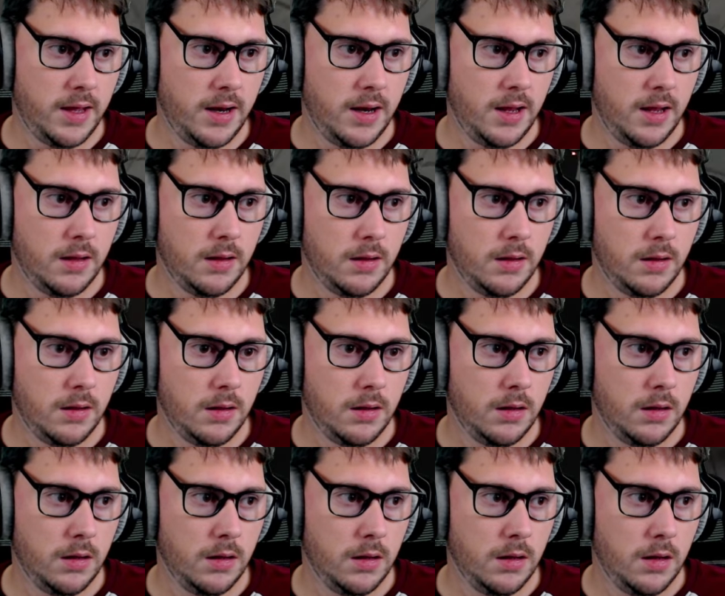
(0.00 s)
in here?
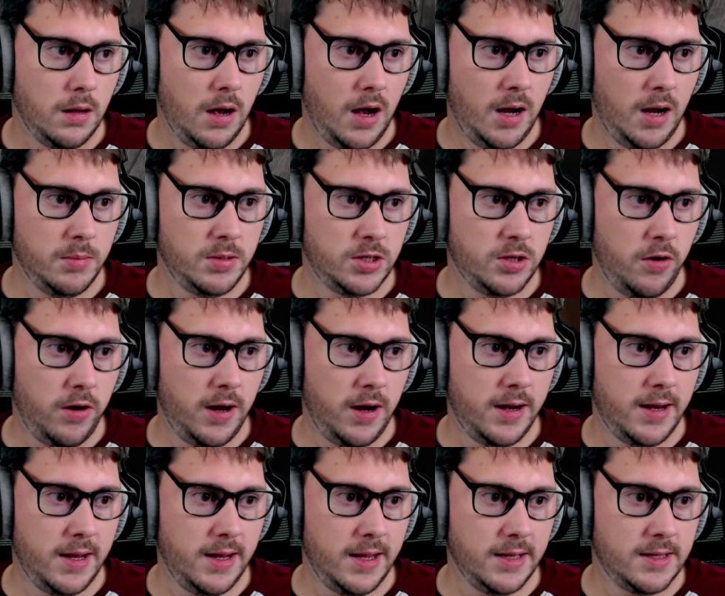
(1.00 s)
I'm sorry I
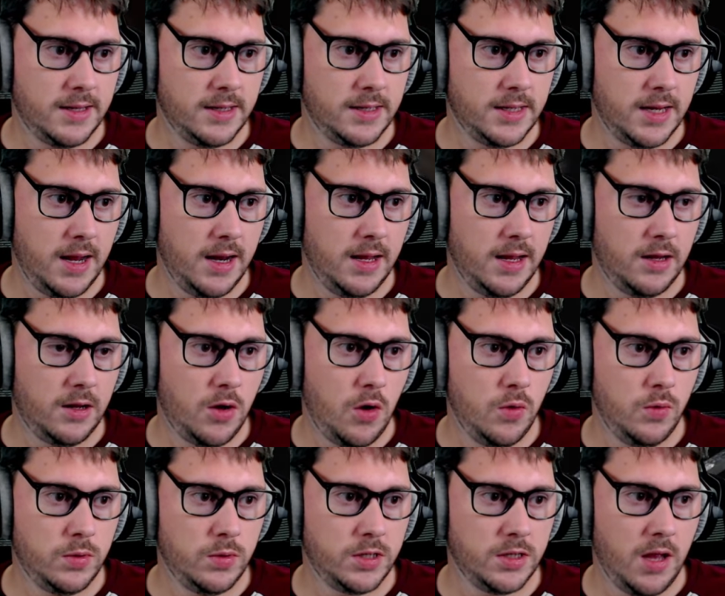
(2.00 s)
didn't get to see any
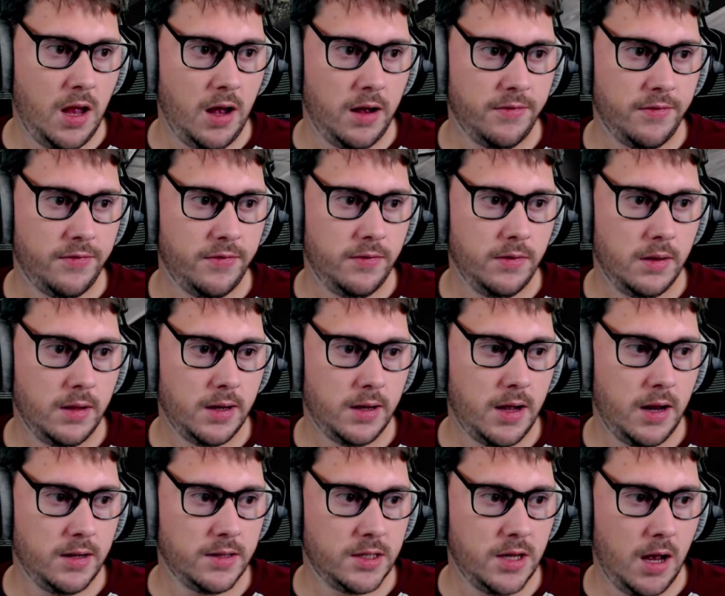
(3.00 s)
cool stuff.
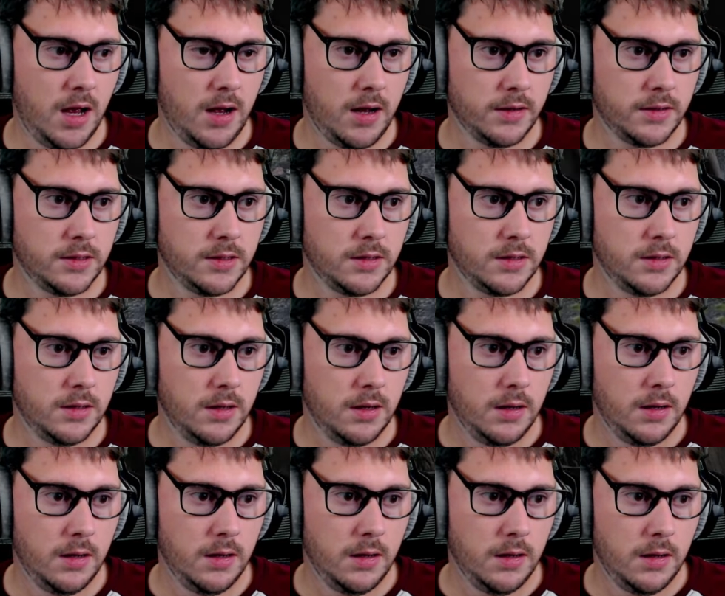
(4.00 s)
Kind of sucks.
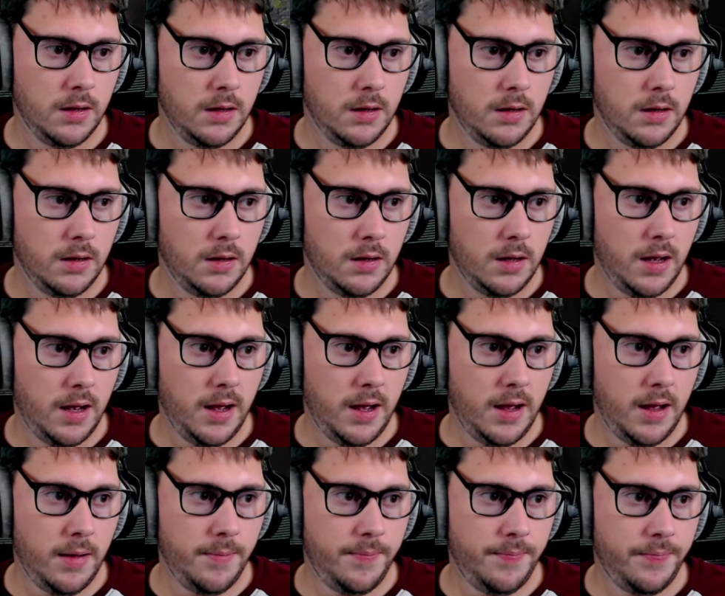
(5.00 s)

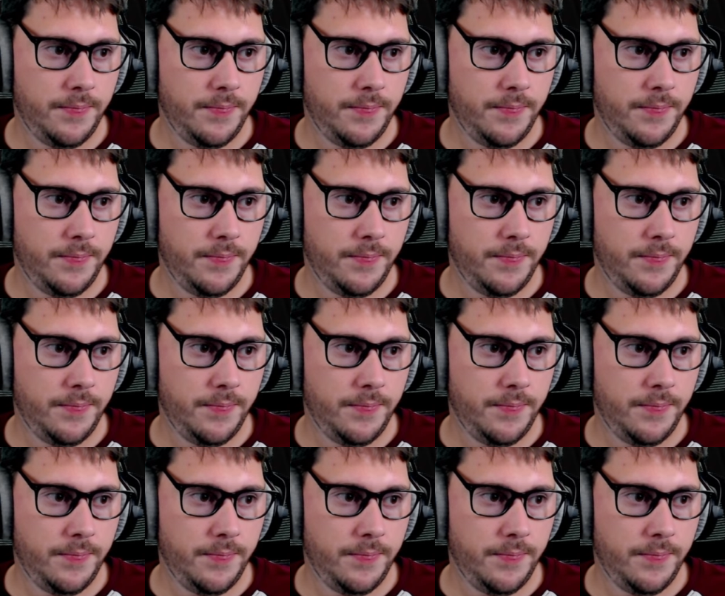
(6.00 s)
Go